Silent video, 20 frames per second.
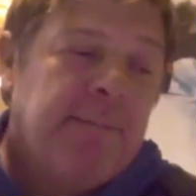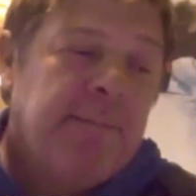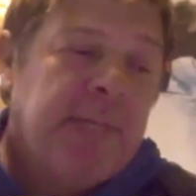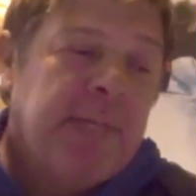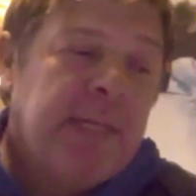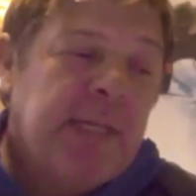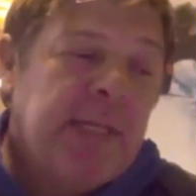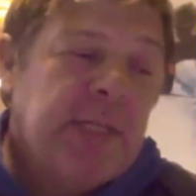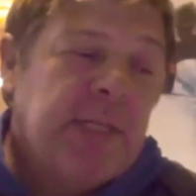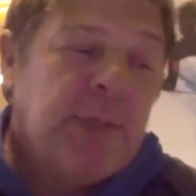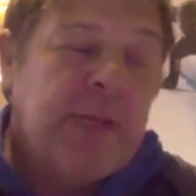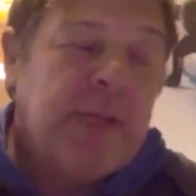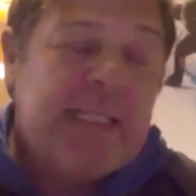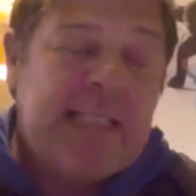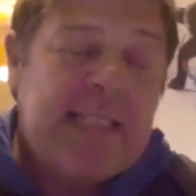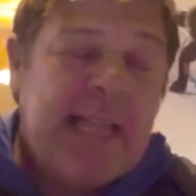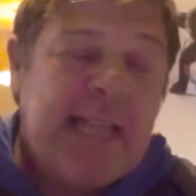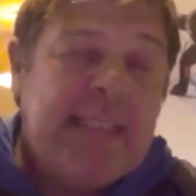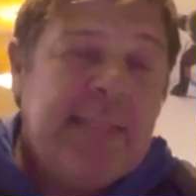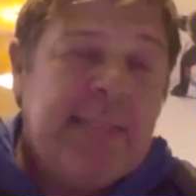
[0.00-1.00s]
So I
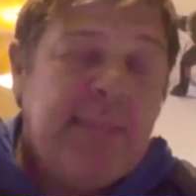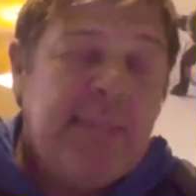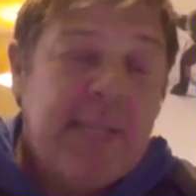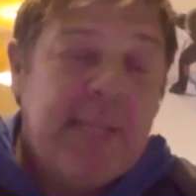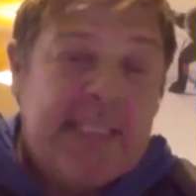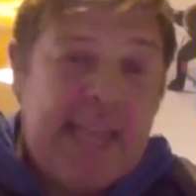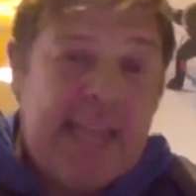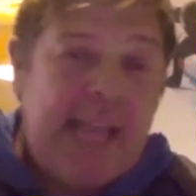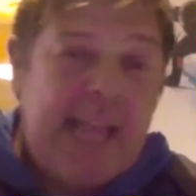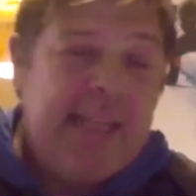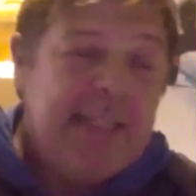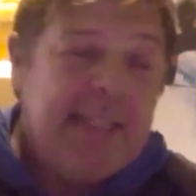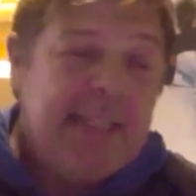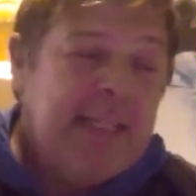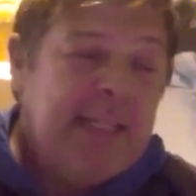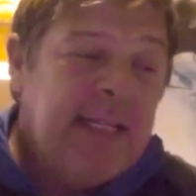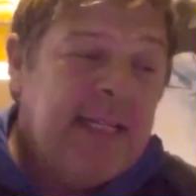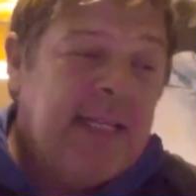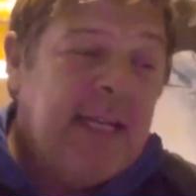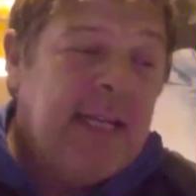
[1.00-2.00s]
sat in my tent
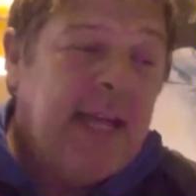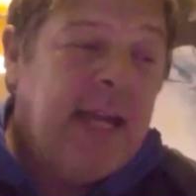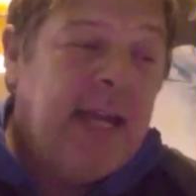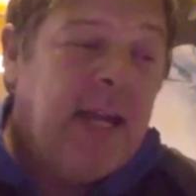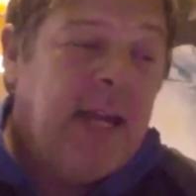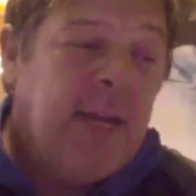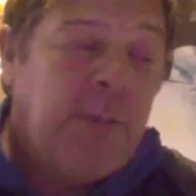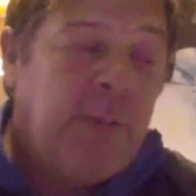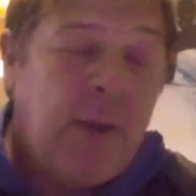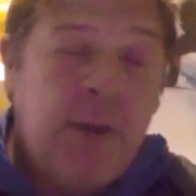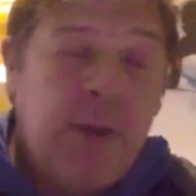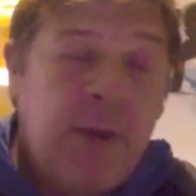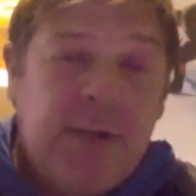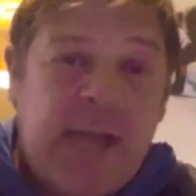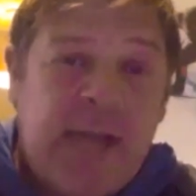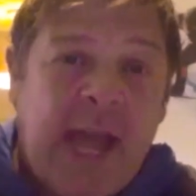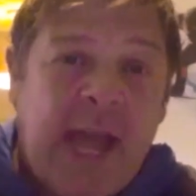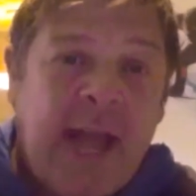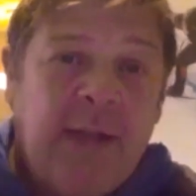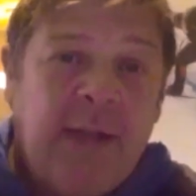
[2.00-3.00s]
and I broke
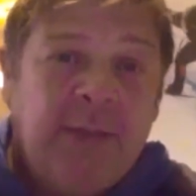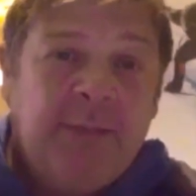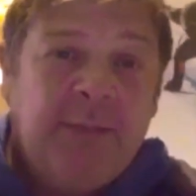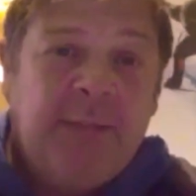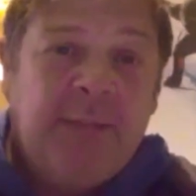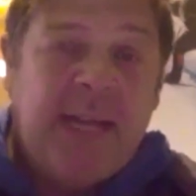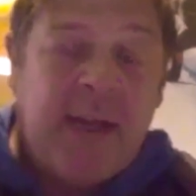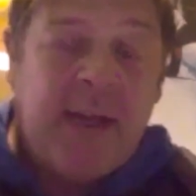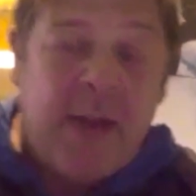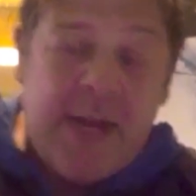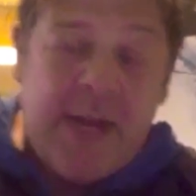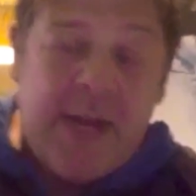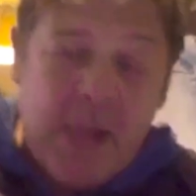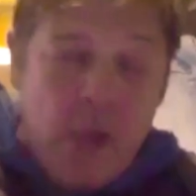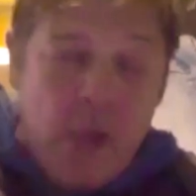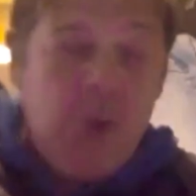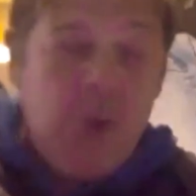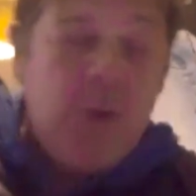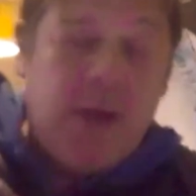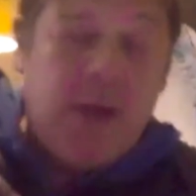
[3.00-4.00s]
down. And I
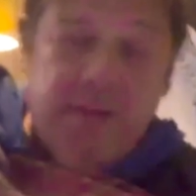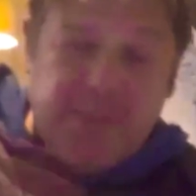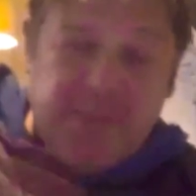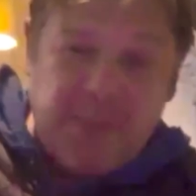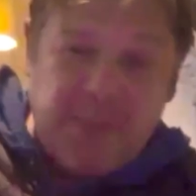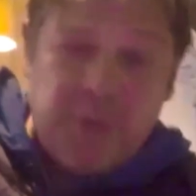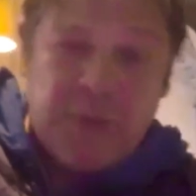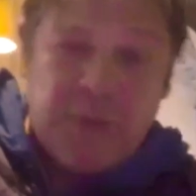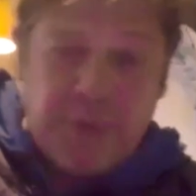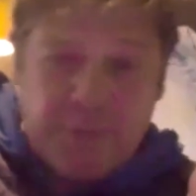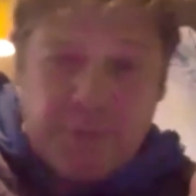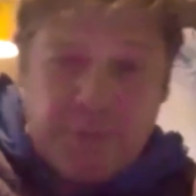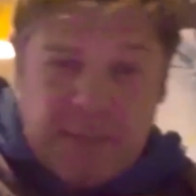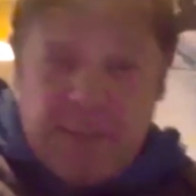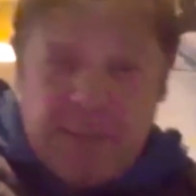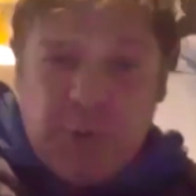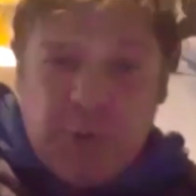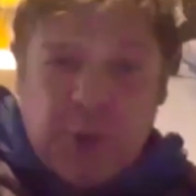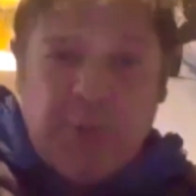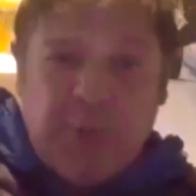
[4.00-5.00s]
know I've looked at
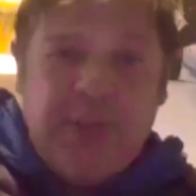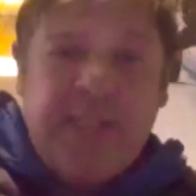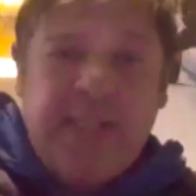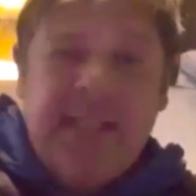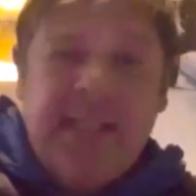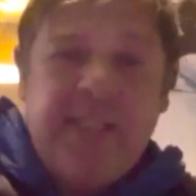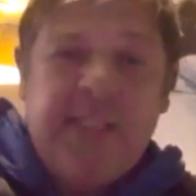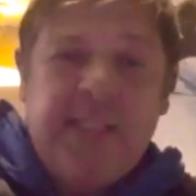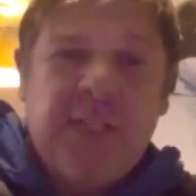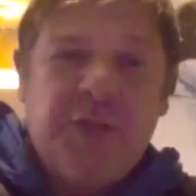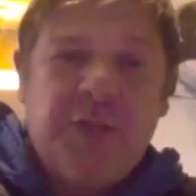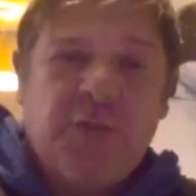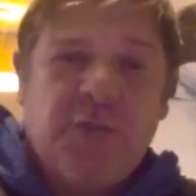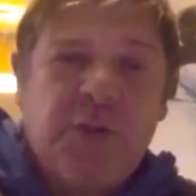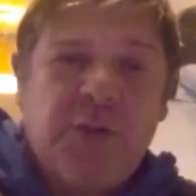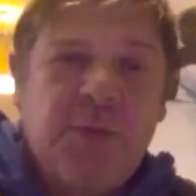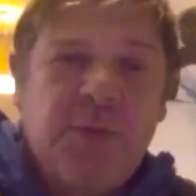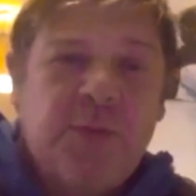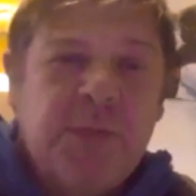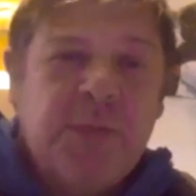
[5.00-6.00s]
people coming into this
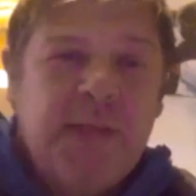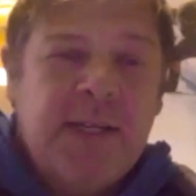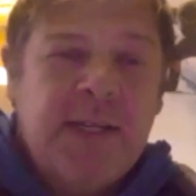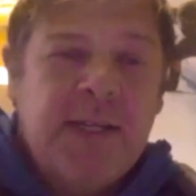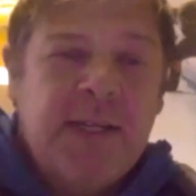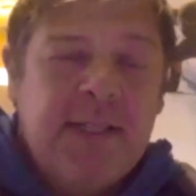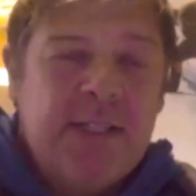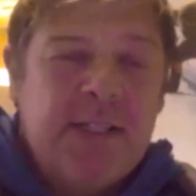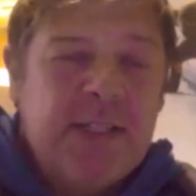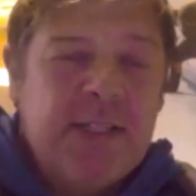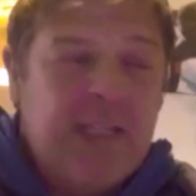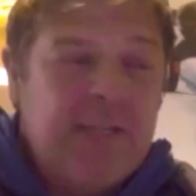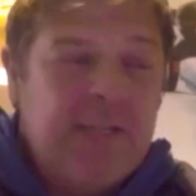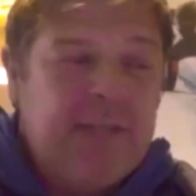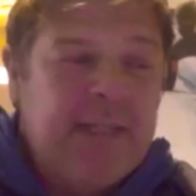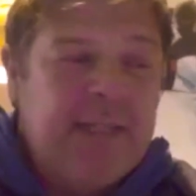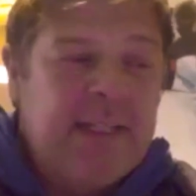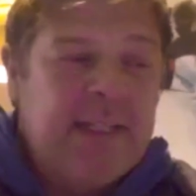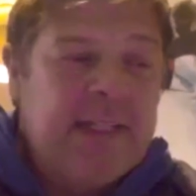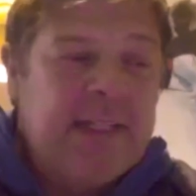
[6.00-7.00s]
room this
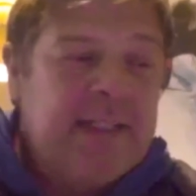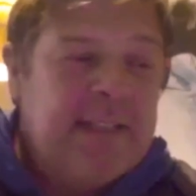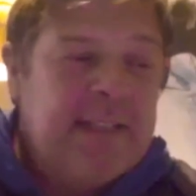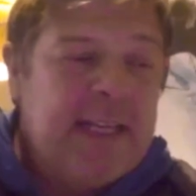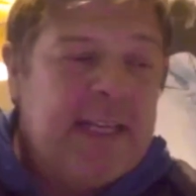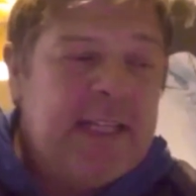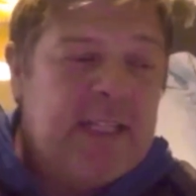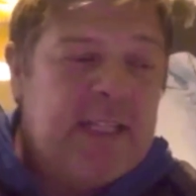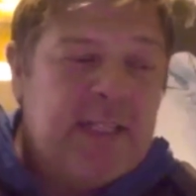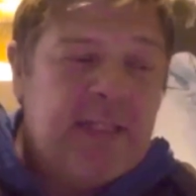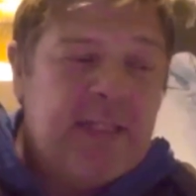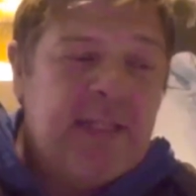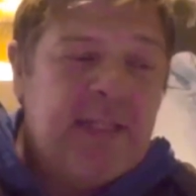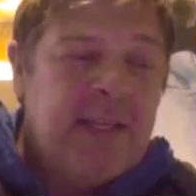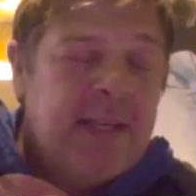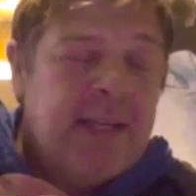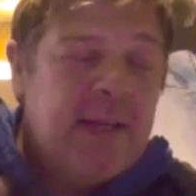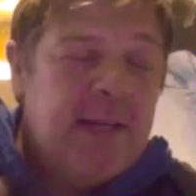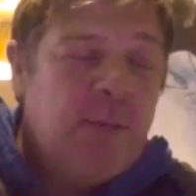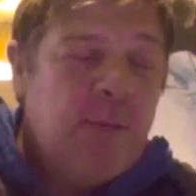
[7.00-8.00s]
evening, and there's
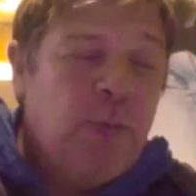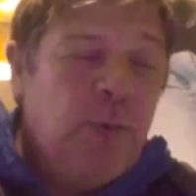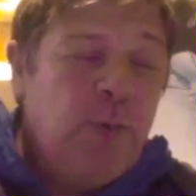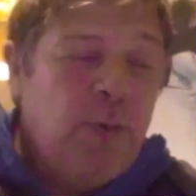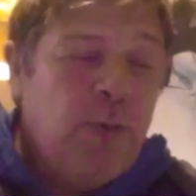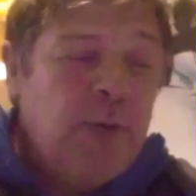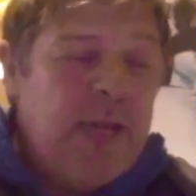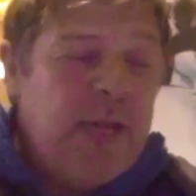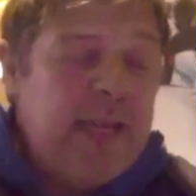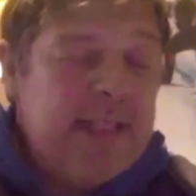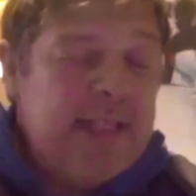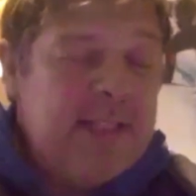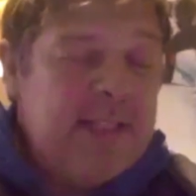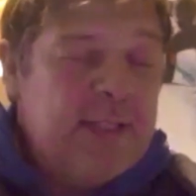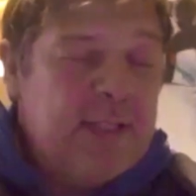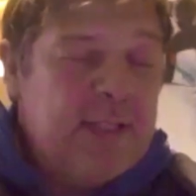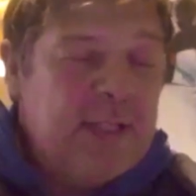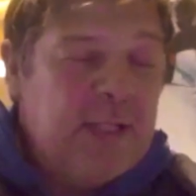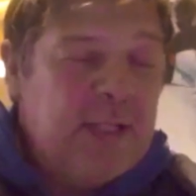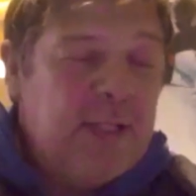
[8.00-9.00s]

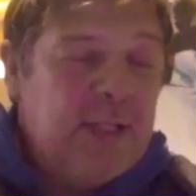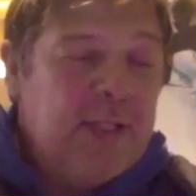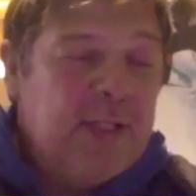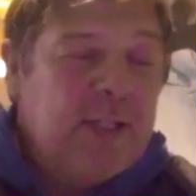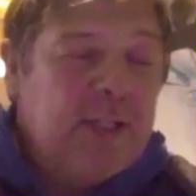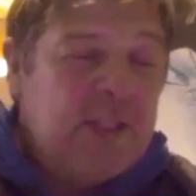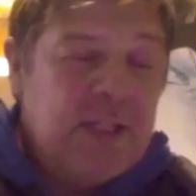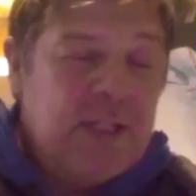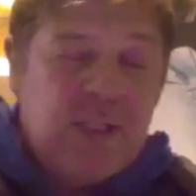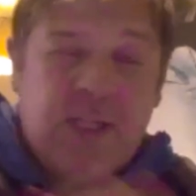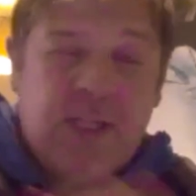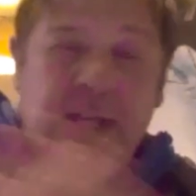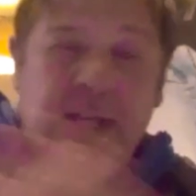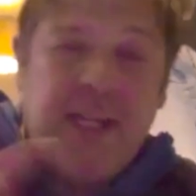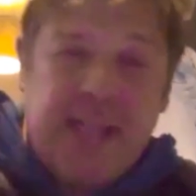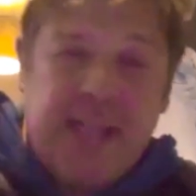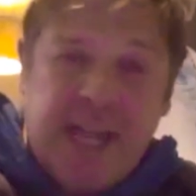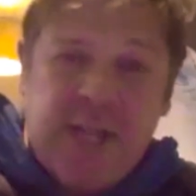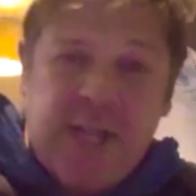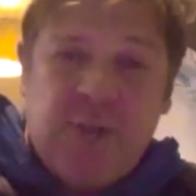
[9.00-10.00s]
a certain
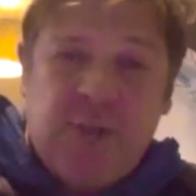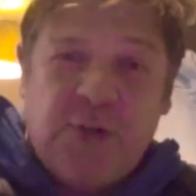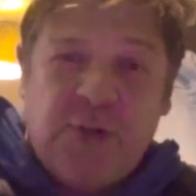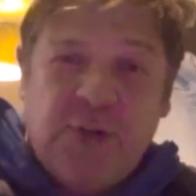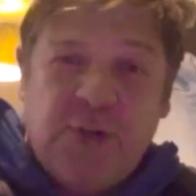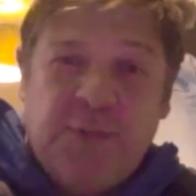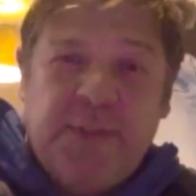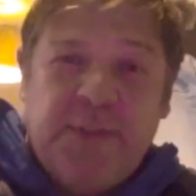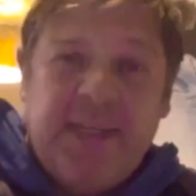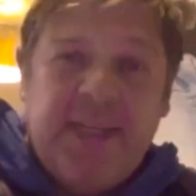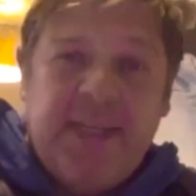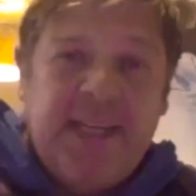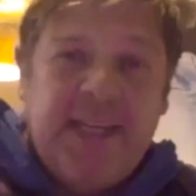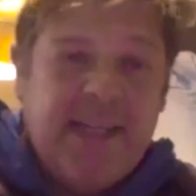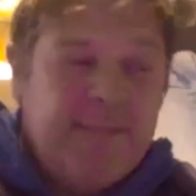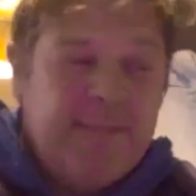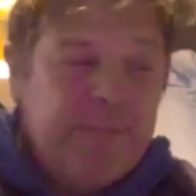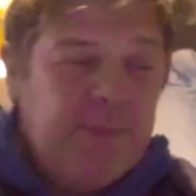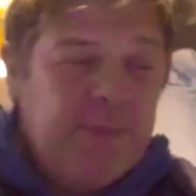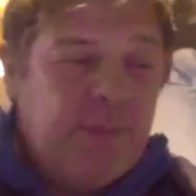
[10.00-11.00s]
age group in here,
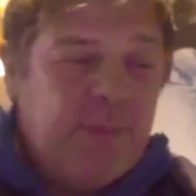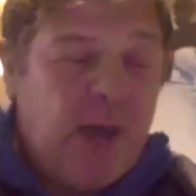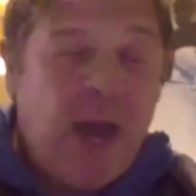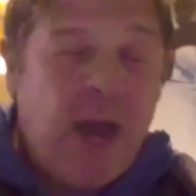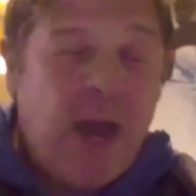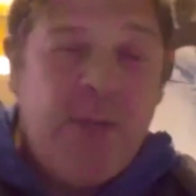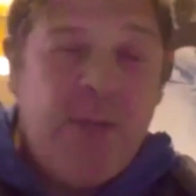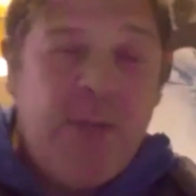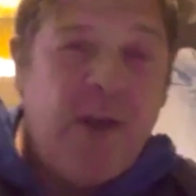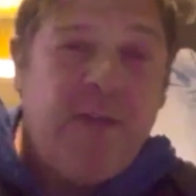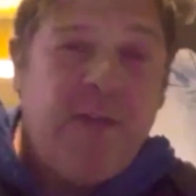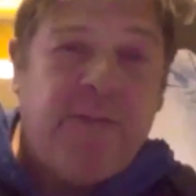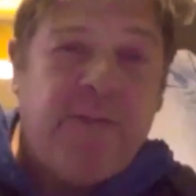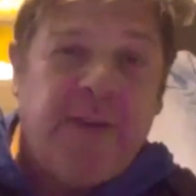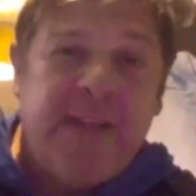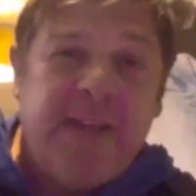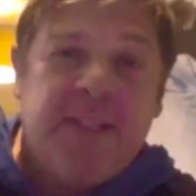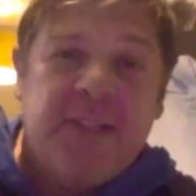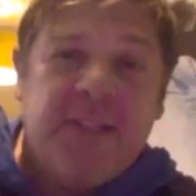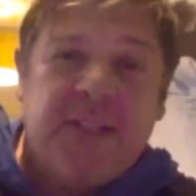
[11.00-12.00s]
but I'm not
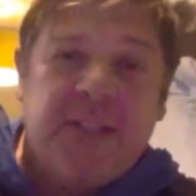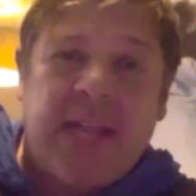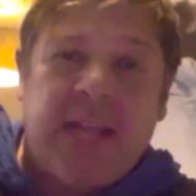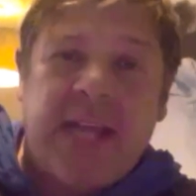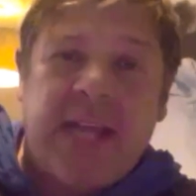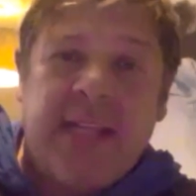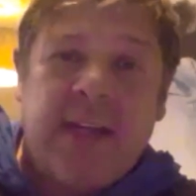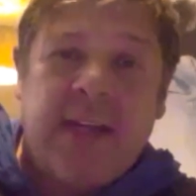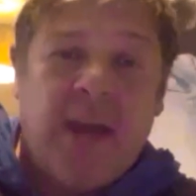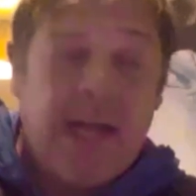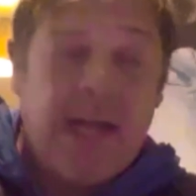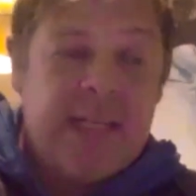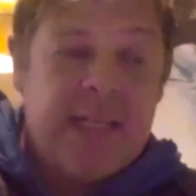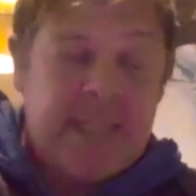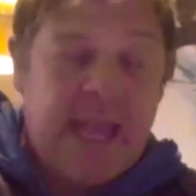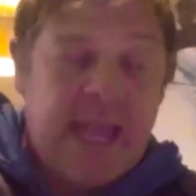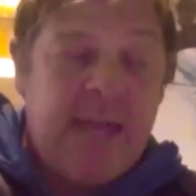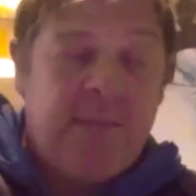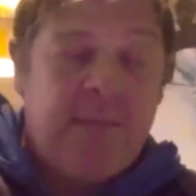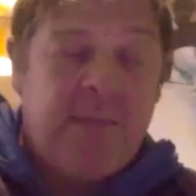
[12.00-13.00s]
afraid to say that I
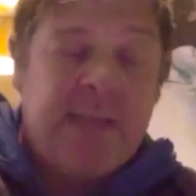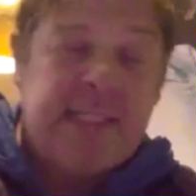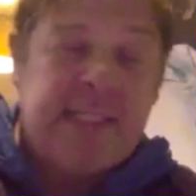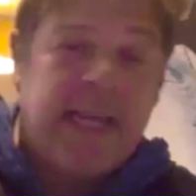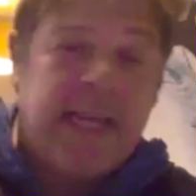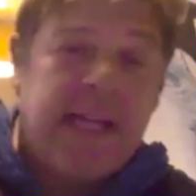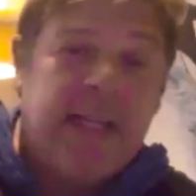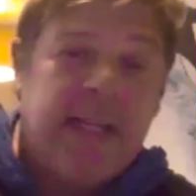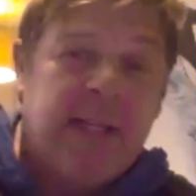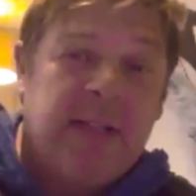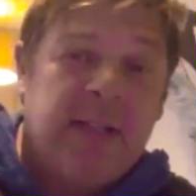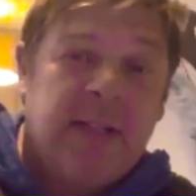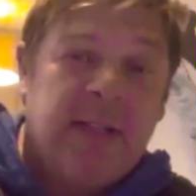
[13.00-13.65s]
sat in my tent and